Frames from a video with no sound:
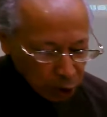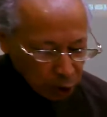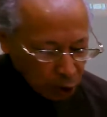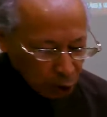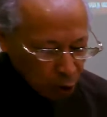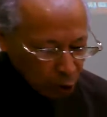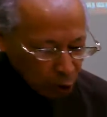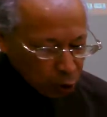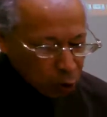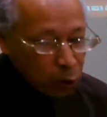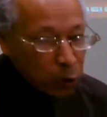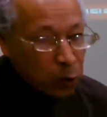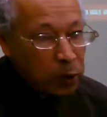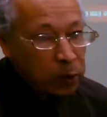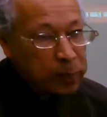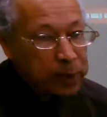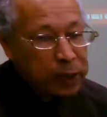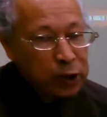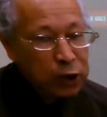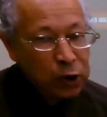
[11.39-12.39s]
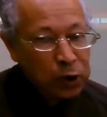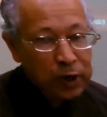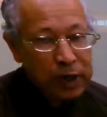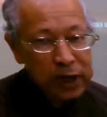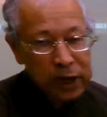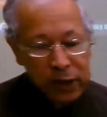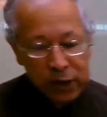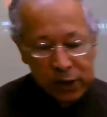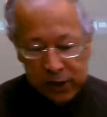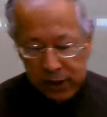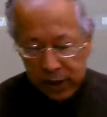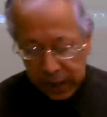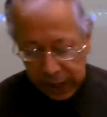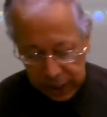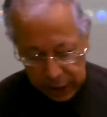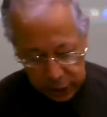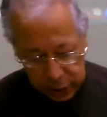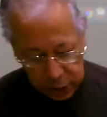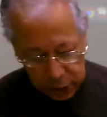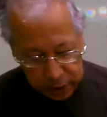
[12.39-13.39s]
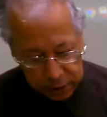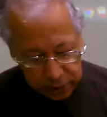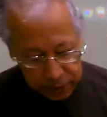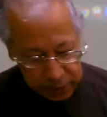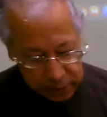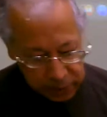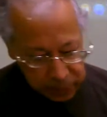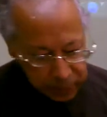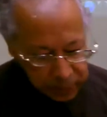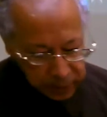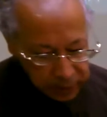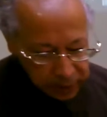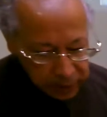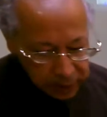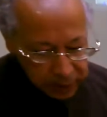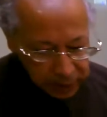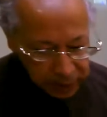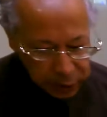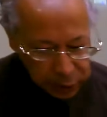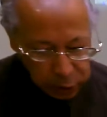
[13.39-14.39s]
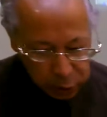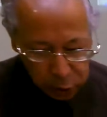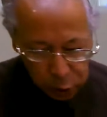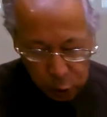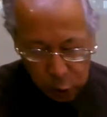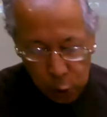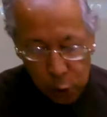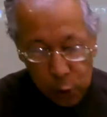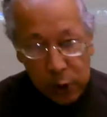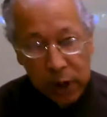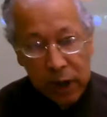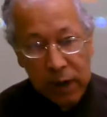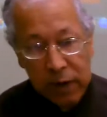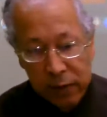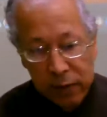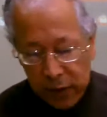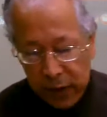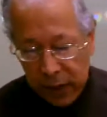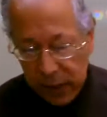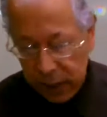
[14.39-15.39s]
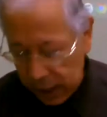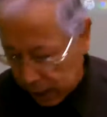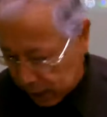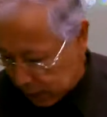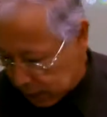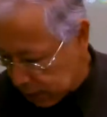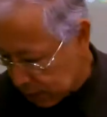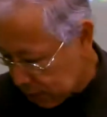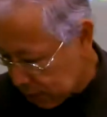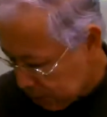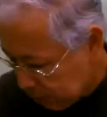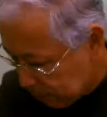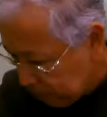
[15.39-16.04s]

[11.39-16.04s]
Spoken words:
or who will be joining us later at your own convenience